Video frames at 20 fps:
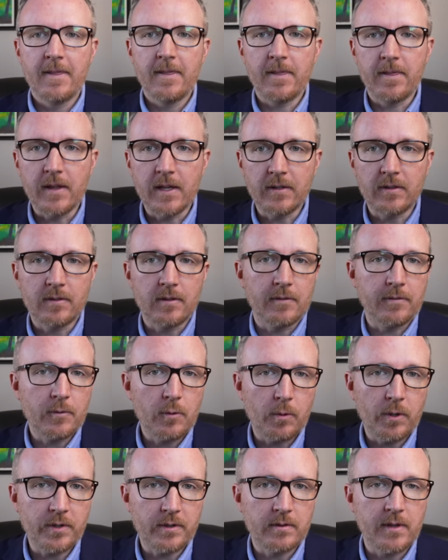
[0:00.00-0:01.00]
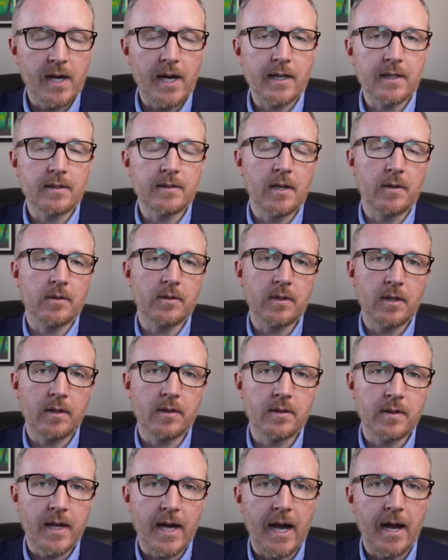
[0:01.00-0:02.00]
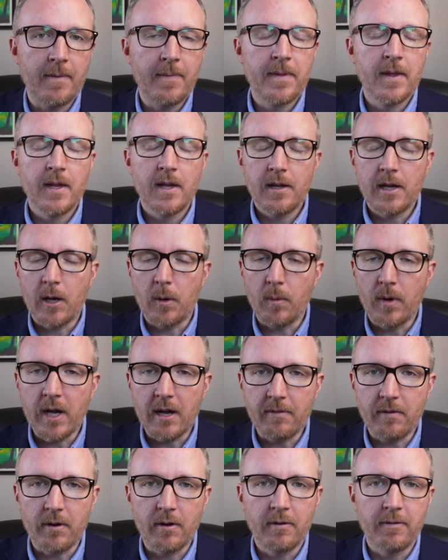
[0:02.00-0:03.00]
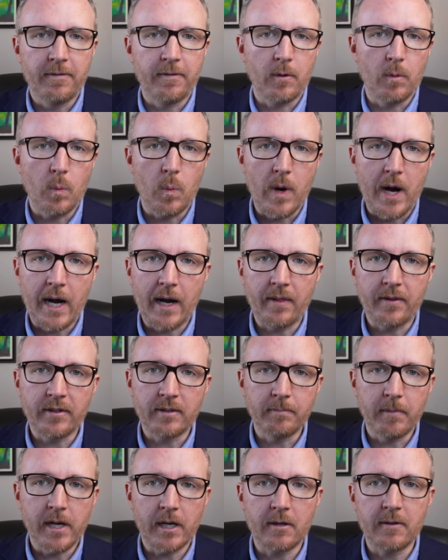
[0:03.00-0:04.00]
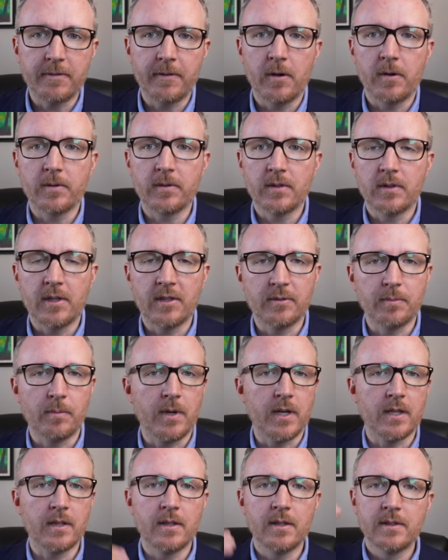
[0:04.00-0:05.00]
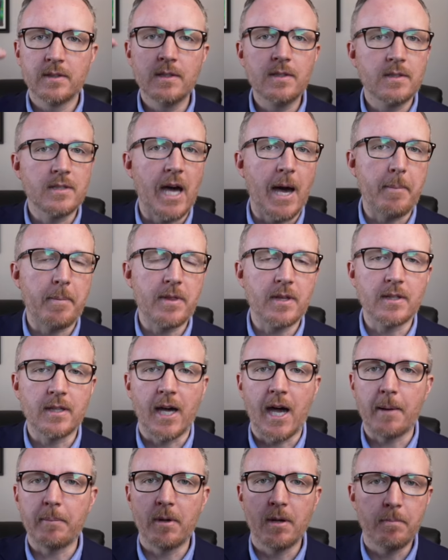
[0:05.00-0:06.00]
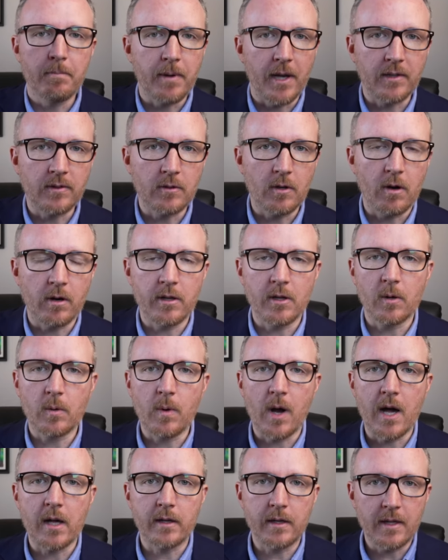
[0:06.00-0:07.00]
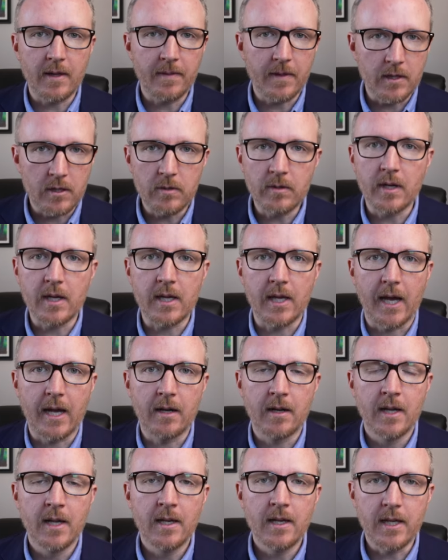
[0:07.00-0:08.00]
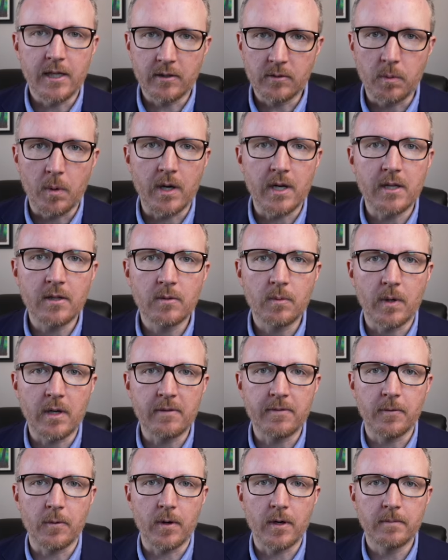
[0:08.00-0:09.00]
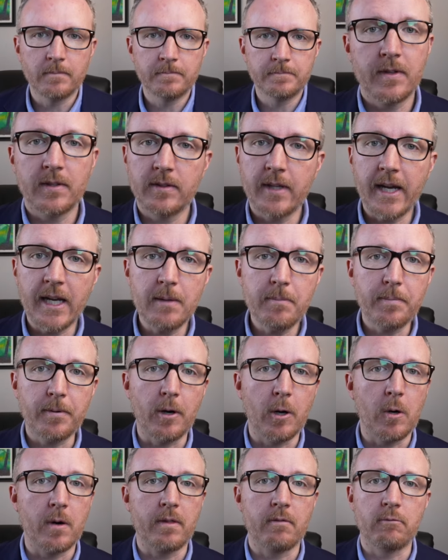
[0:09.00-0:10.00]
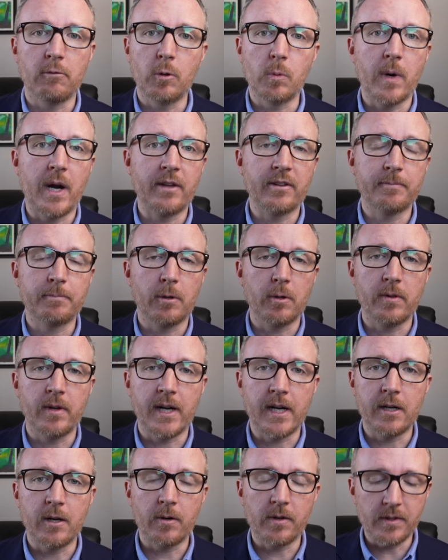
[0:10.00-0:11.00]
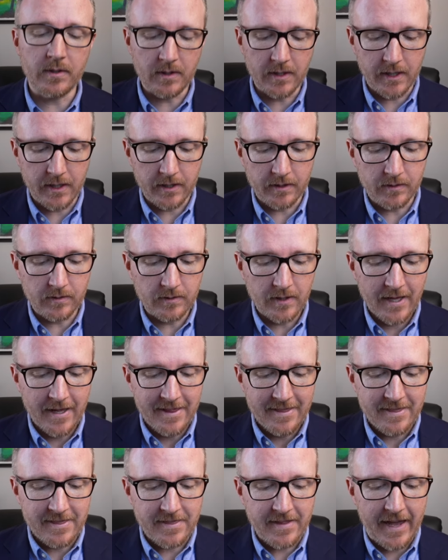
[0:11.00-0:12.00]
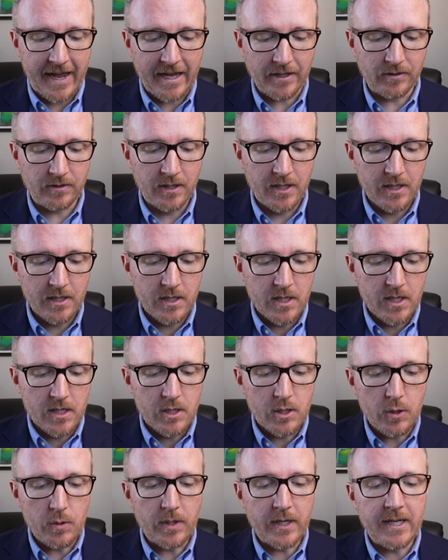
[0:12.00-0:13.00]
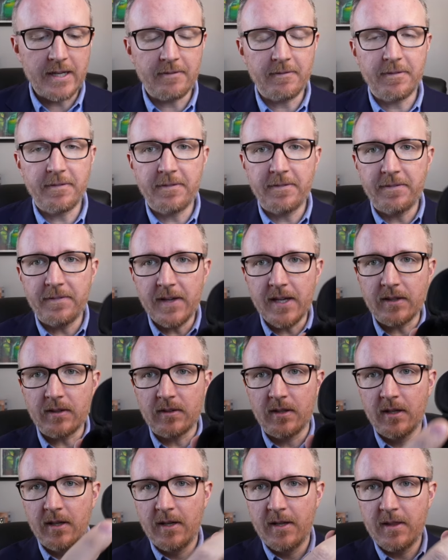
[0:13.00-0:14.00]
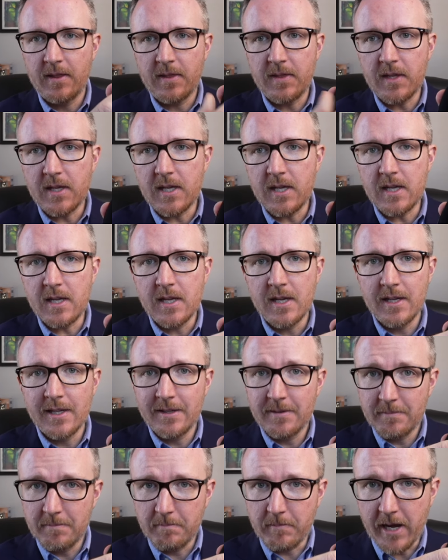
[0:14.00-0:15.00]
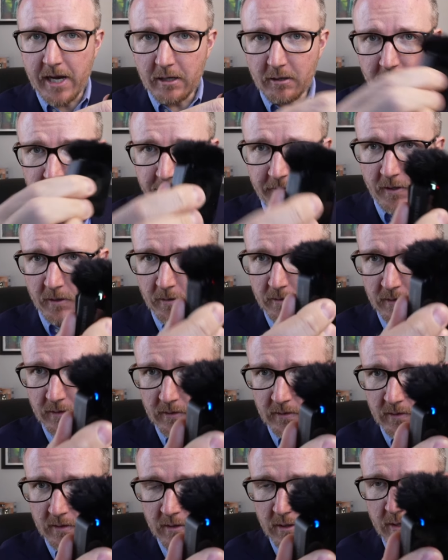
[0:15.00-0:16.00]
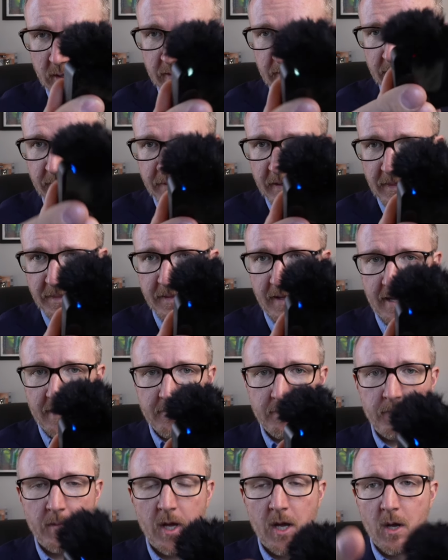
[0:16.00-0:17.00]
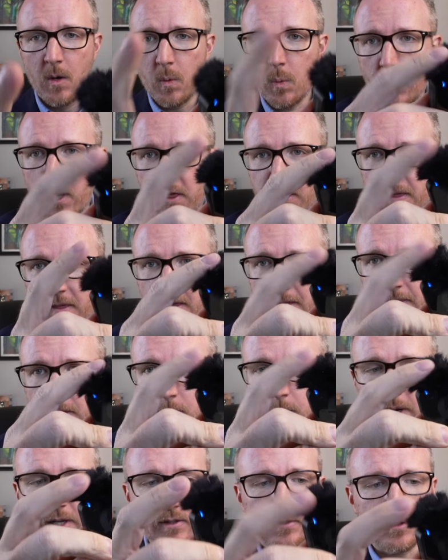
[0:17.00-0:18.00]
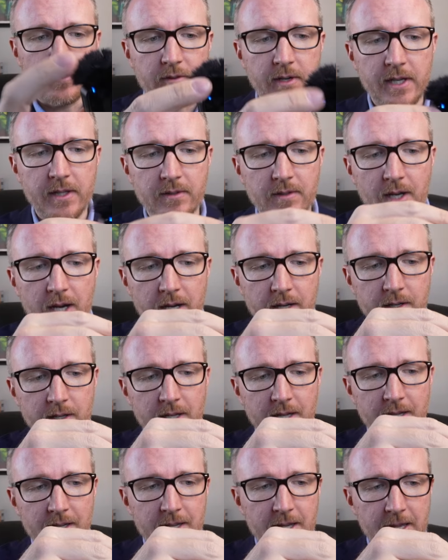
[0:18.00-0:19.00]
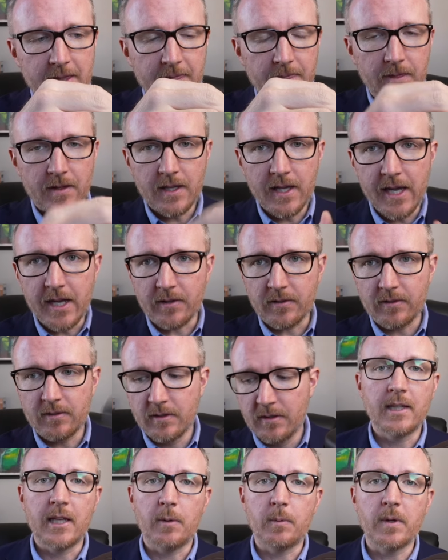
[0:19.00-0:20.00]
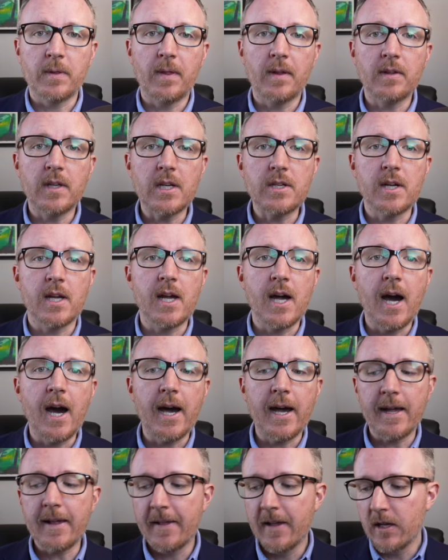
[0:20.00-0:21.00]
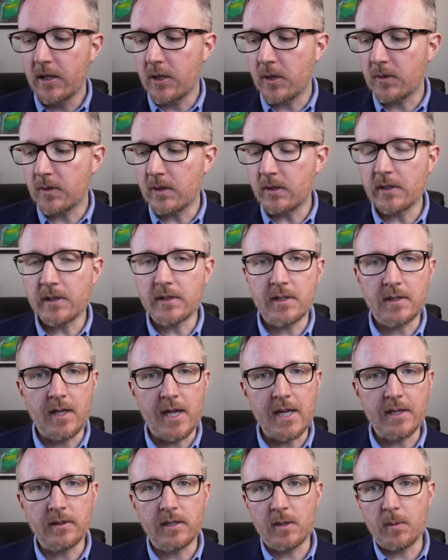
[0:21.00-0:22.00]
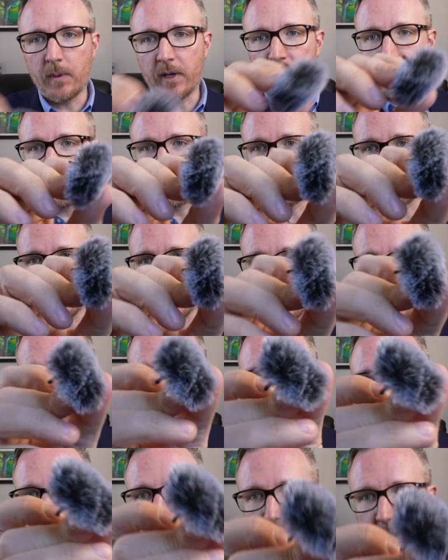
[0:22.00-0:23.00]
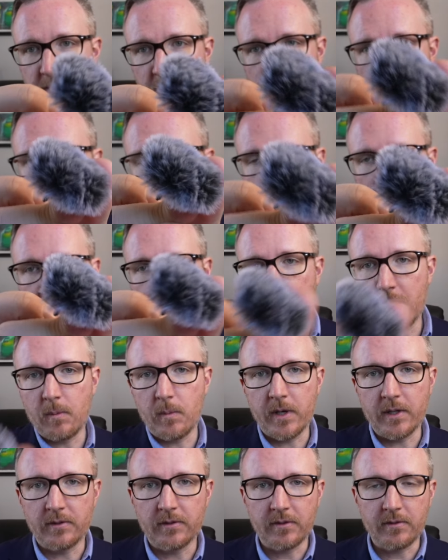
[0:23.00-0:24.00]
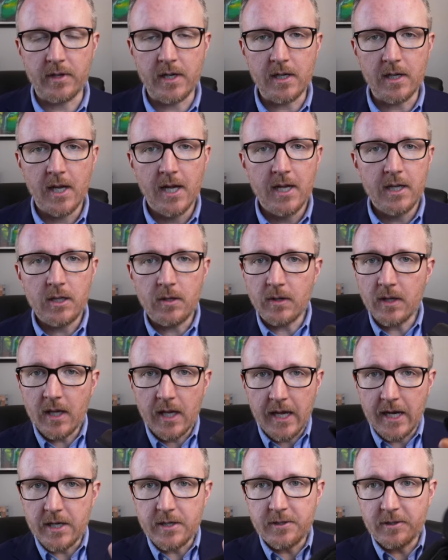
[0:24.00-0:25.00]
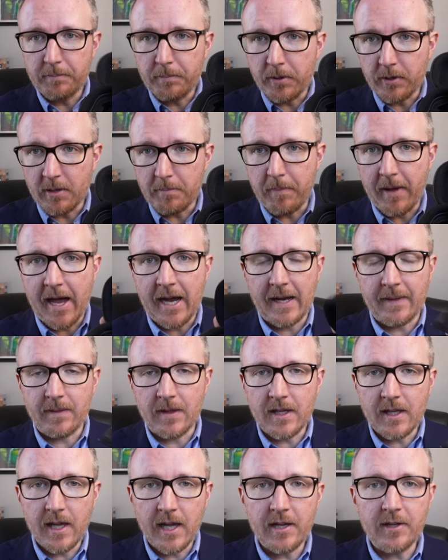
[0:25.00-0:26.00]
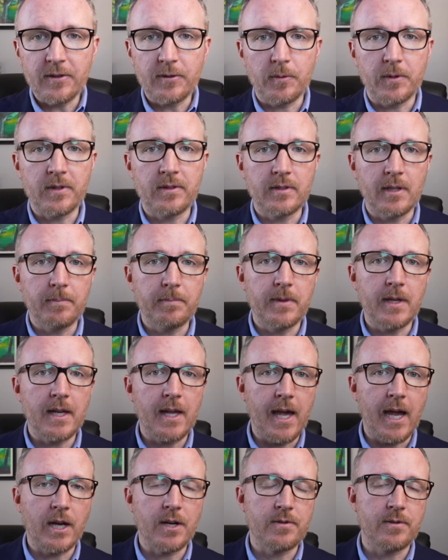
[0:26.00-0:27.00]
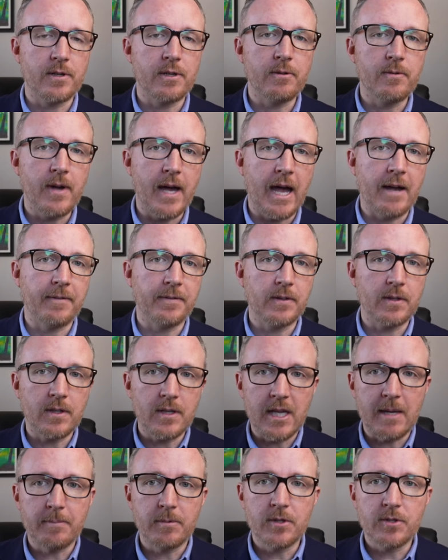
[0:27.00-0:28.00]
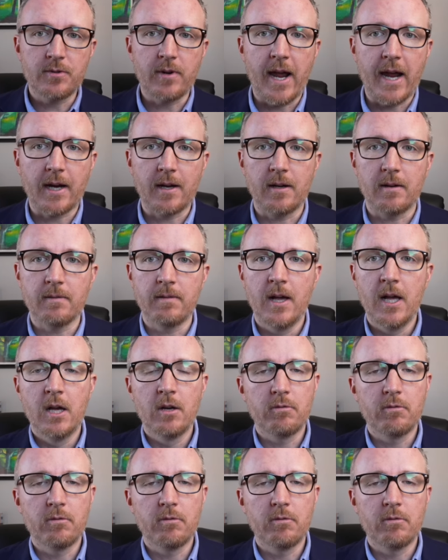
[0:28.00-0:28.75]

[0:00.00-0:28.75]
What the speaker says: This, of course, not gonna sound as good as that. However, for wireless microphones, this one, top of the top, best audio quality that you can get in 2024. The second pro of the Rode Wireless Pro that I noticed is that you can fit the microphones, you can fit them with the windscreens on in the case. Now with the DJI, you do need to take the windscreen off. Here's a DJI windscreen. You can't just put it back in the case, so it's something extra you have to keep track of.